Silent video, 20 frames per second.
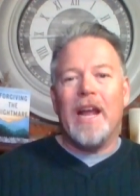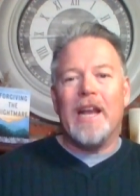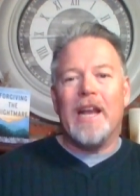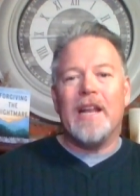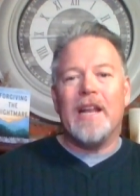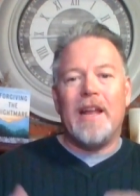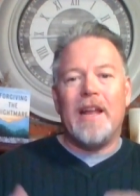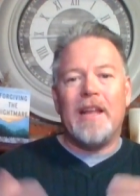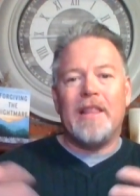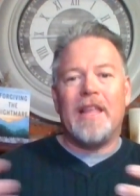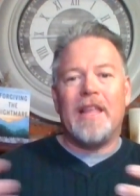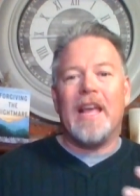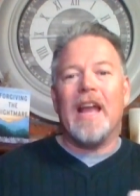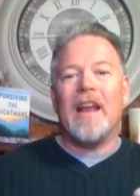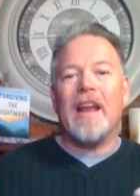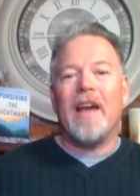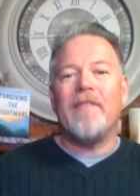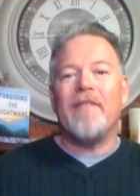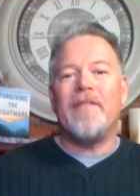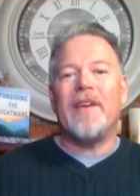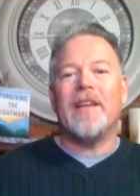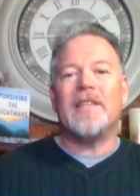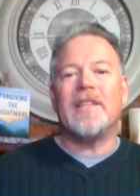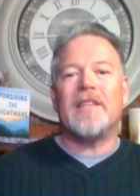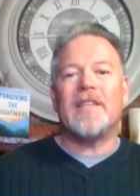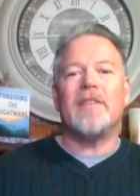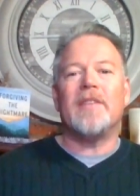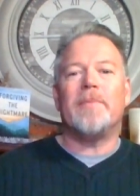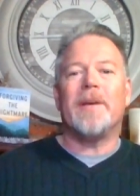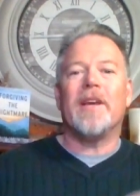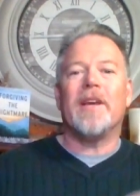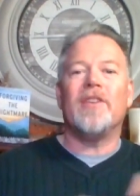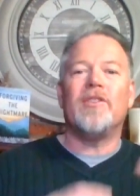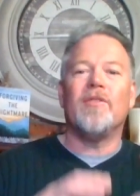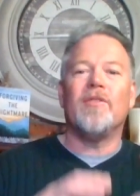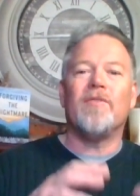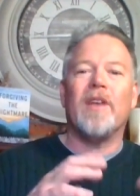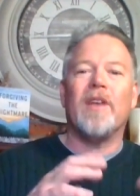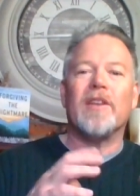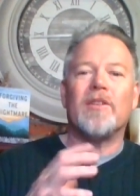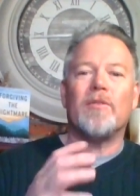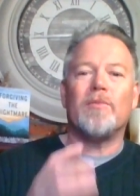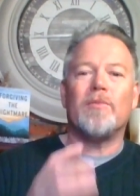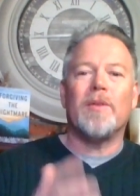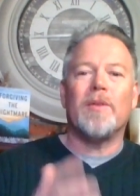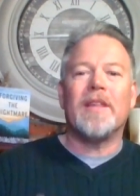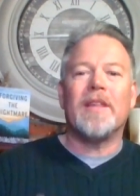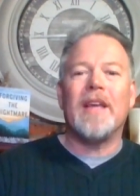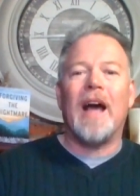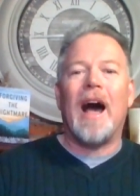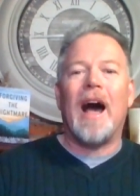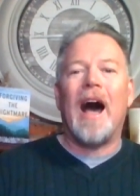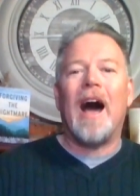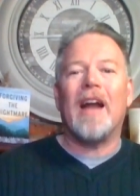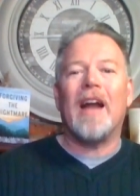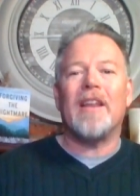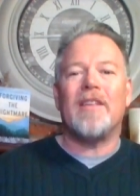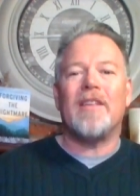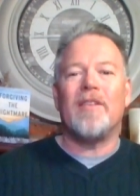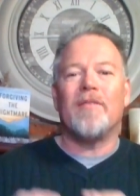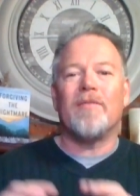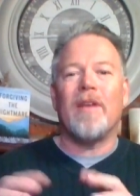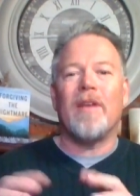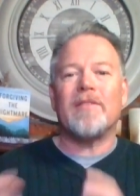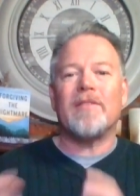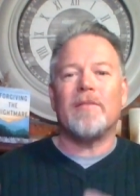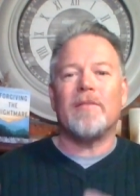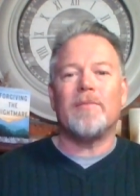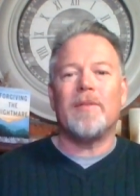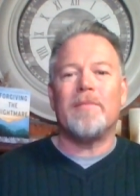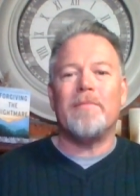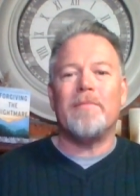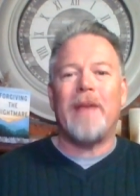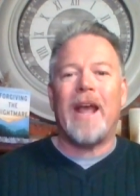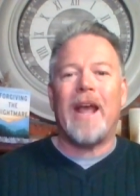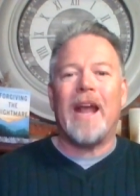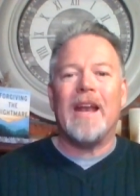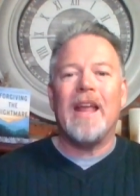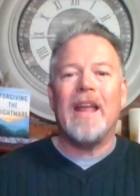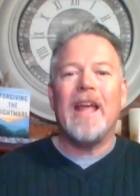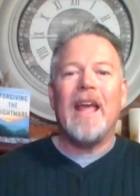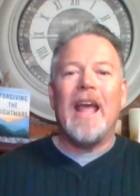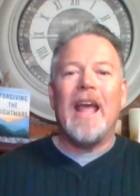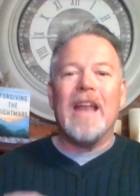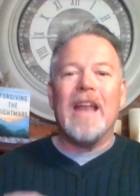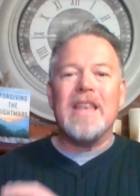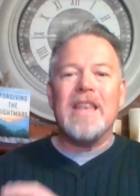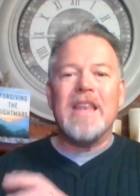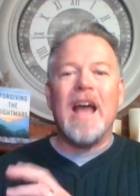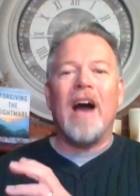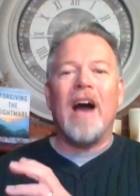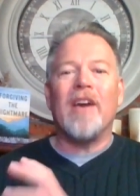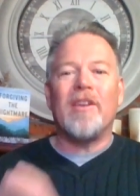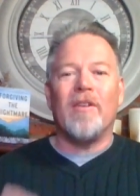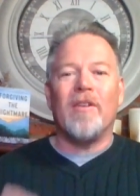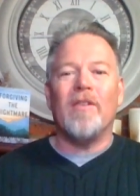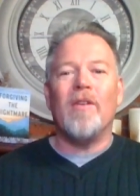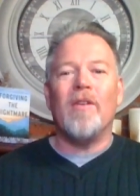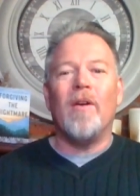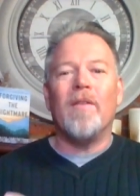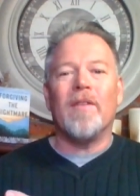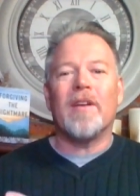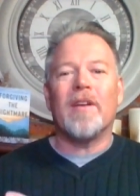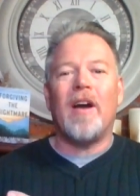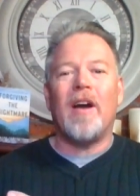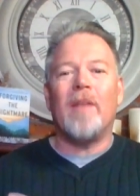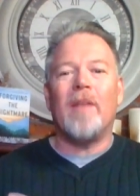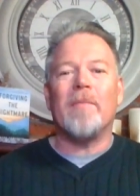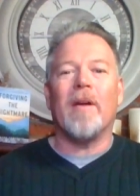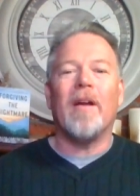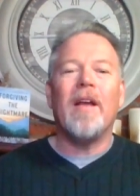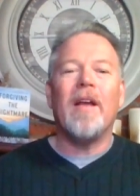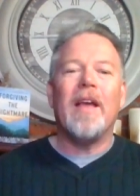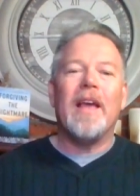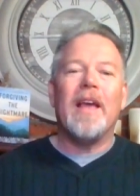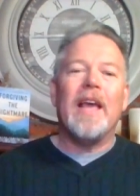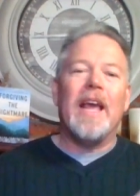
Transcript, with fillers: And in, in the NIV, it says, Because you wrestled with God and you've wrestled with man, and now you're an overcomer.